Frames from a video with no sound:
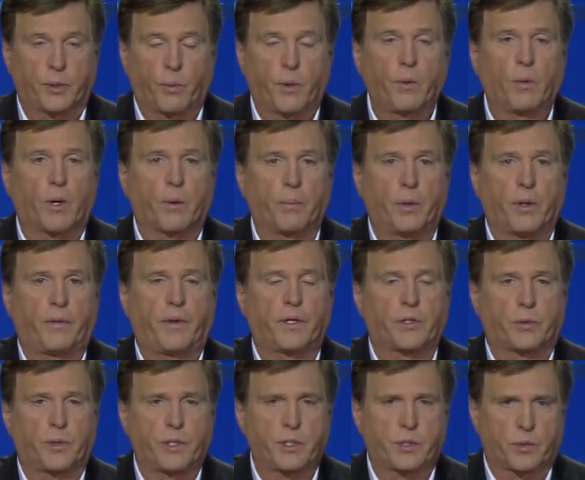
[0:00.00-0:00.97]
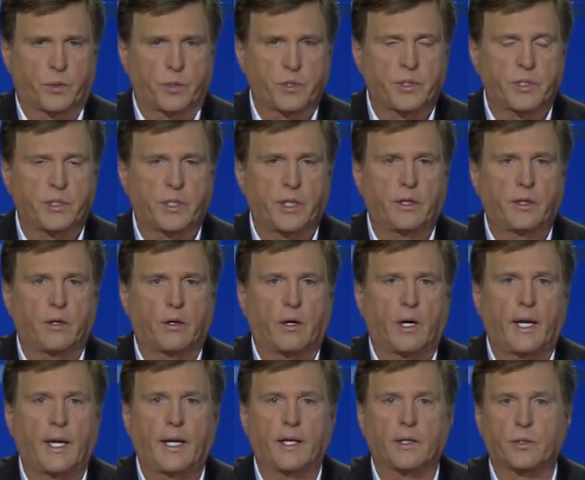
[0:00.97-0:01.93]
And we want to put these resources into
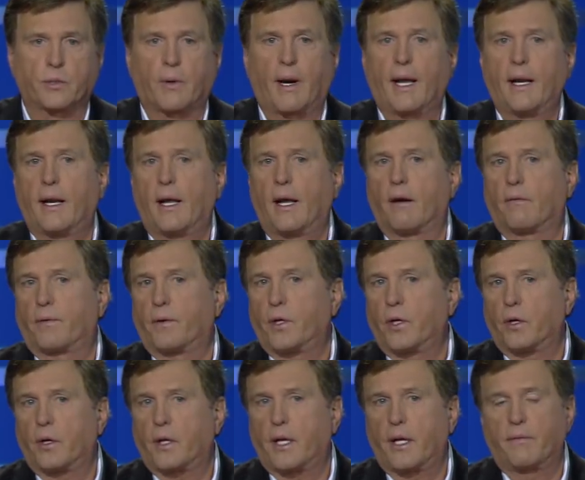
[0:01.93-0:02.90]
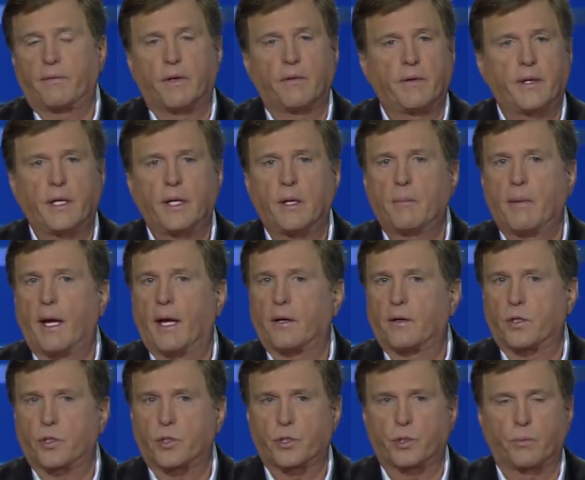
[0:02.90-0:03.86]
your hands right now for your gift of any
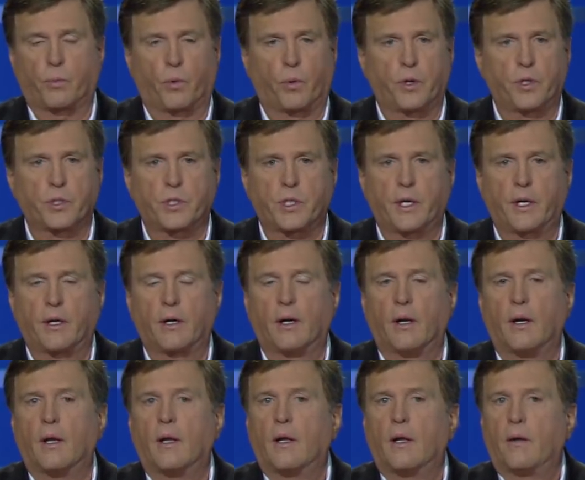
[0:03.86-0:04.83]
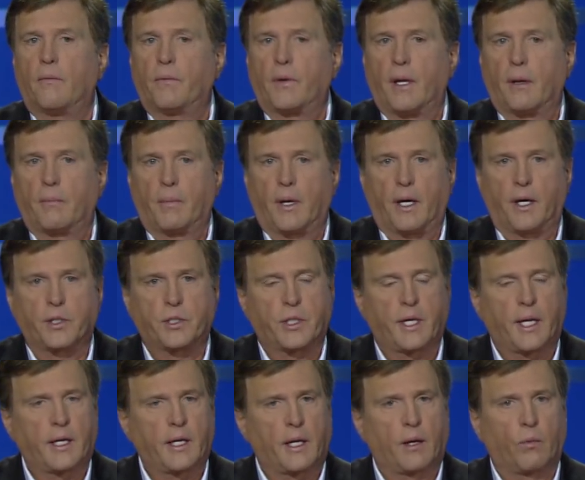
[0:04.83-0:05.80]
amount to support us here at Marriage
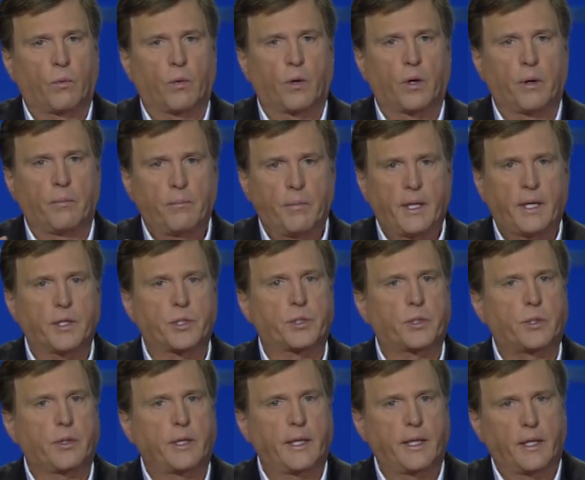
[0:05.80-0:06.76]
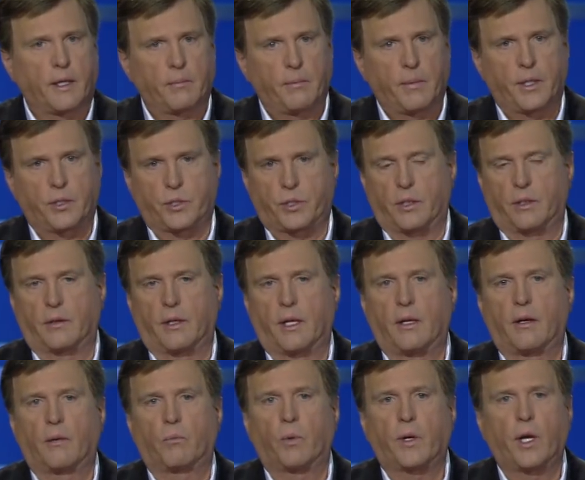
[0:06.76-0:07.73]
Today. Now, we're a ministry and a mission,
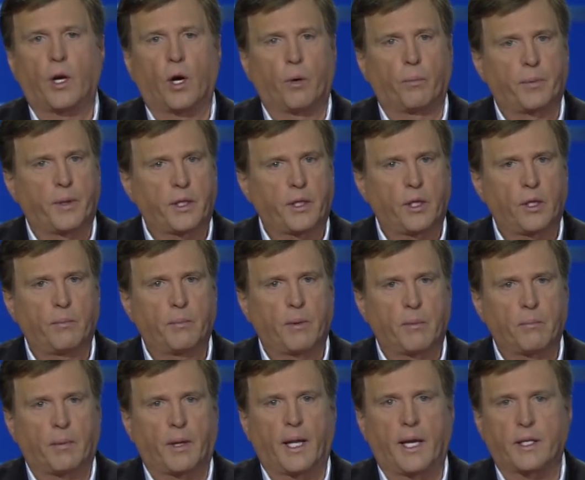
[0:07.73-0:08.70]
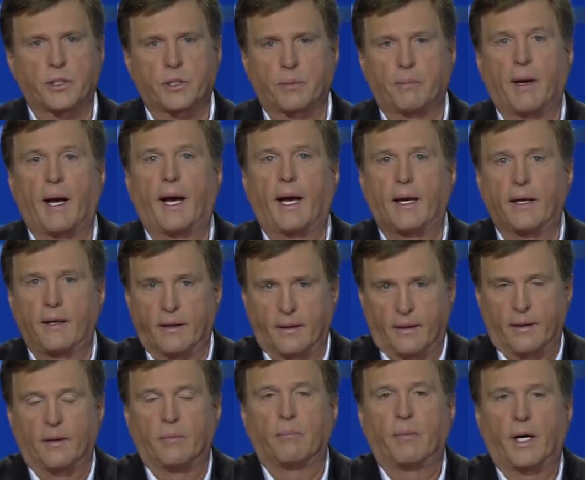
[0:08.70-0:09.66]
and we hope that you've been blessed by
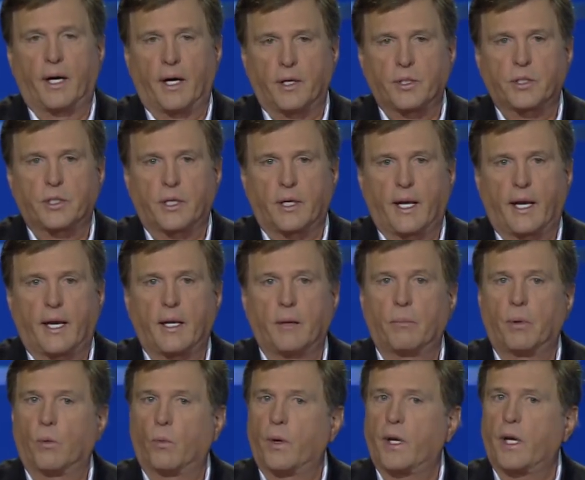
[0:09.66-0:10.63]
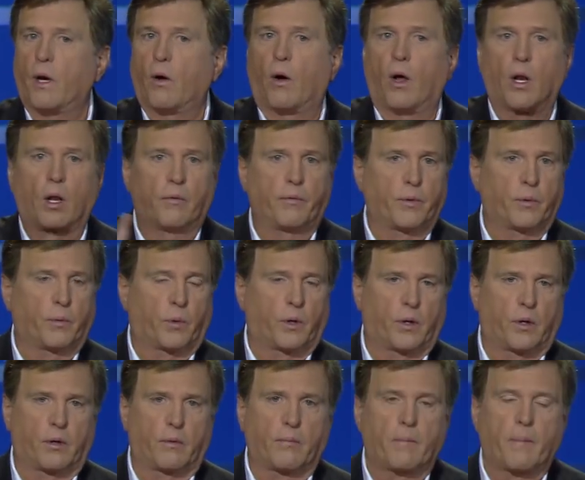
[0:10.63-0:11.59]
Marriage Today, but we go all over the
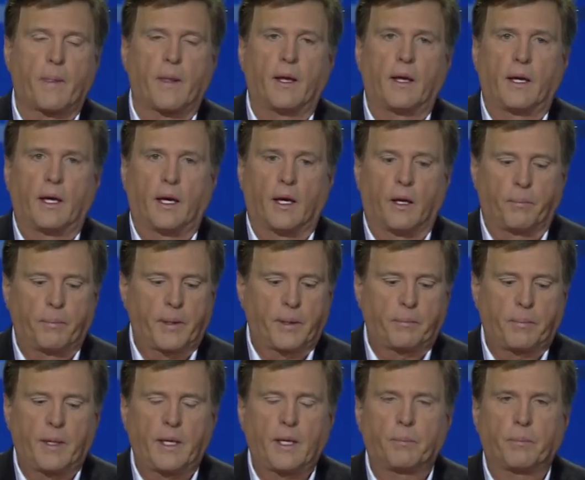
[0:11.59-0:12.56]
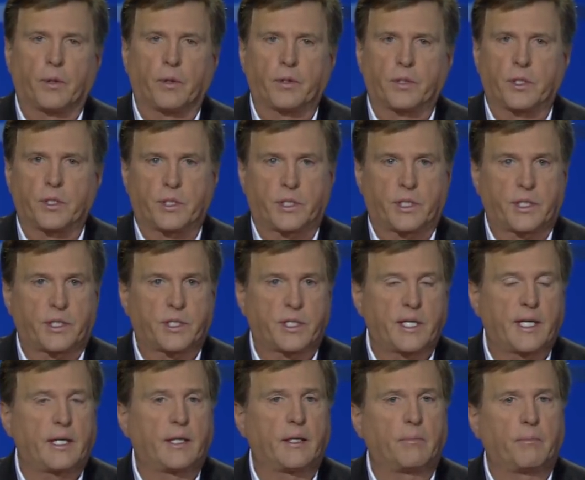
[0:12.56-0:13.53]
world helping people to
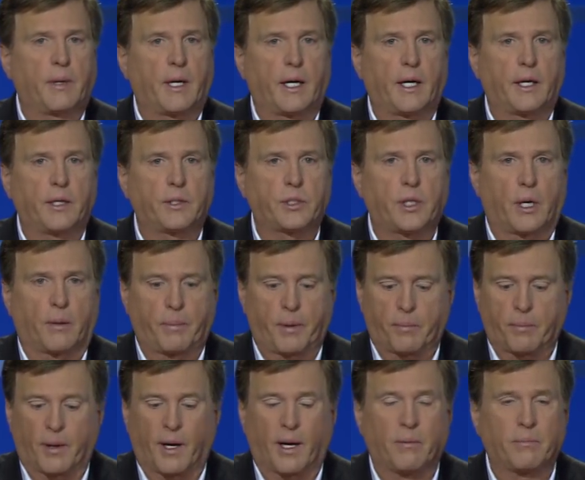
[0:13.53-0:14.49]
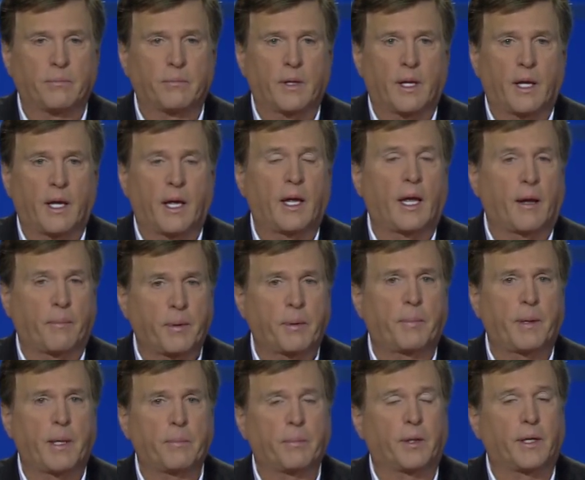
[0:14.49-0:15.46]
succeed in marriage, helping problem, helping
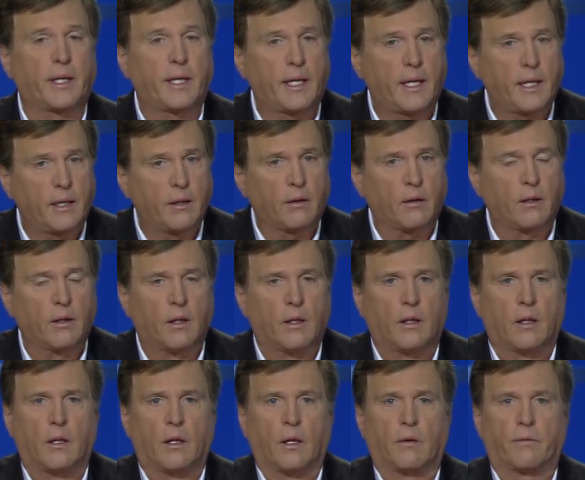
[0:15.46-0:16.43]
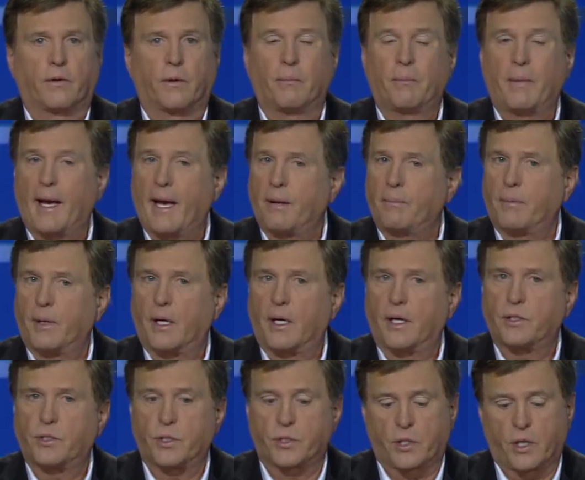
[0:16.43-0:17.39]
people to heal from bad
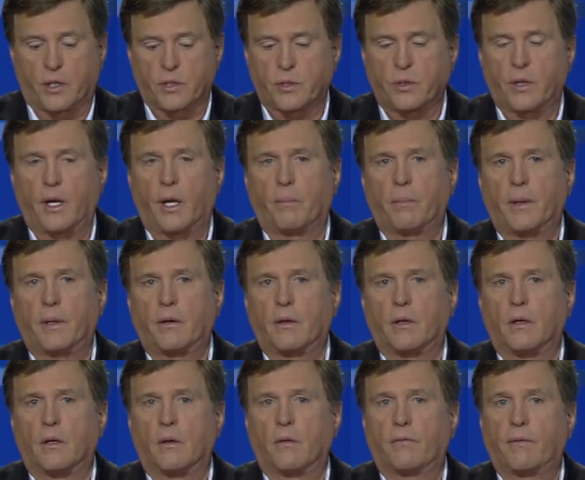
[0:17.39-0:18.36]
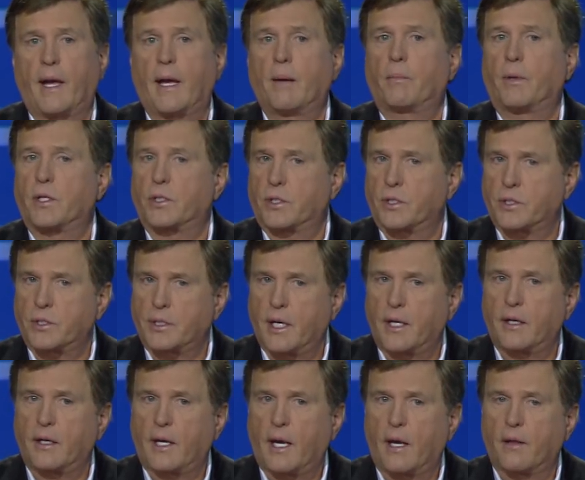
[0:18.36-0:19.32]
marriages, also helping families to
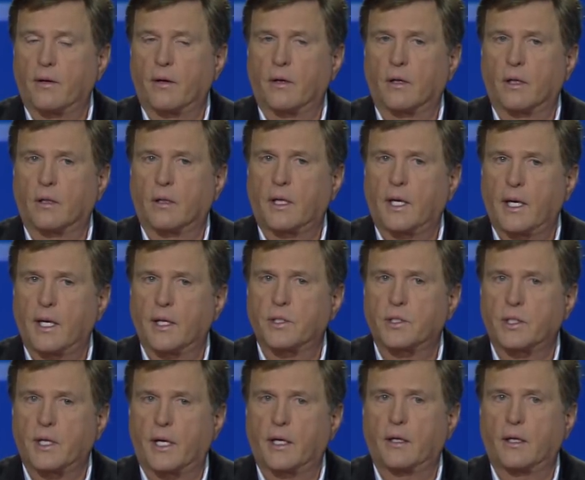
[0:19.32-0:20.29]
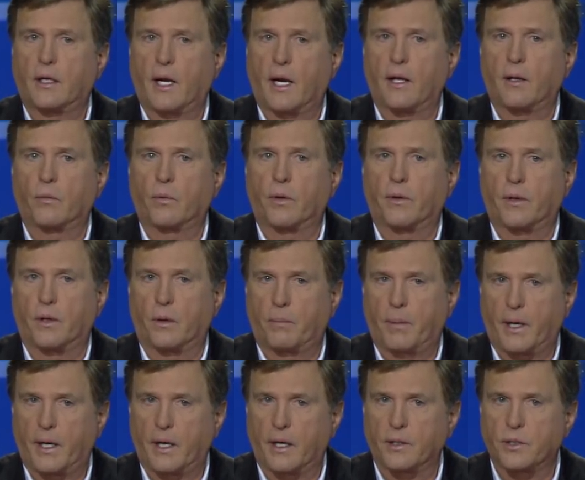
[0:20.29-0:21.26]
stay together and little kids staying together with their
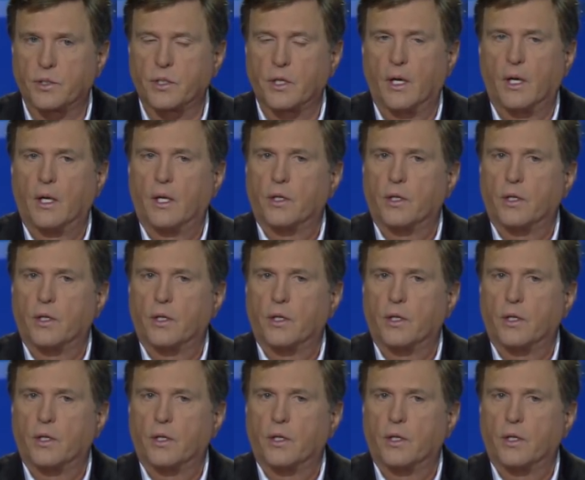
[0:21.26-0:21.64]
parents.